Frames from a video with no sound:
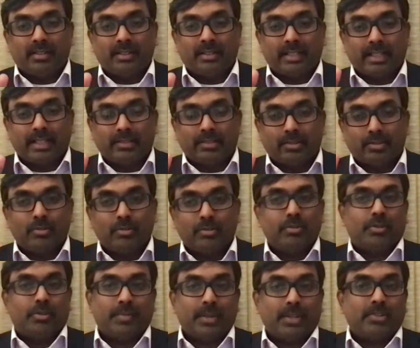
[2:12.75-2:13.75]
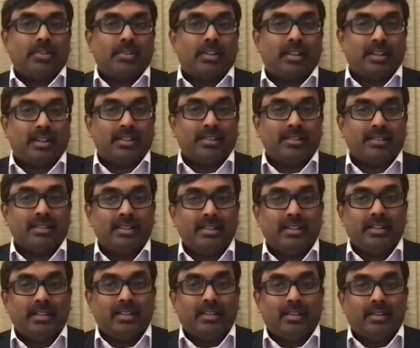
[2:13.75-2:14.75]
that's so specialized
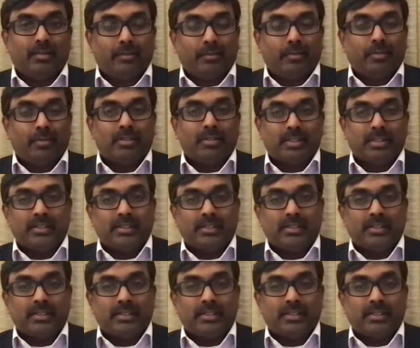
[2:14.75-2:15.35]
for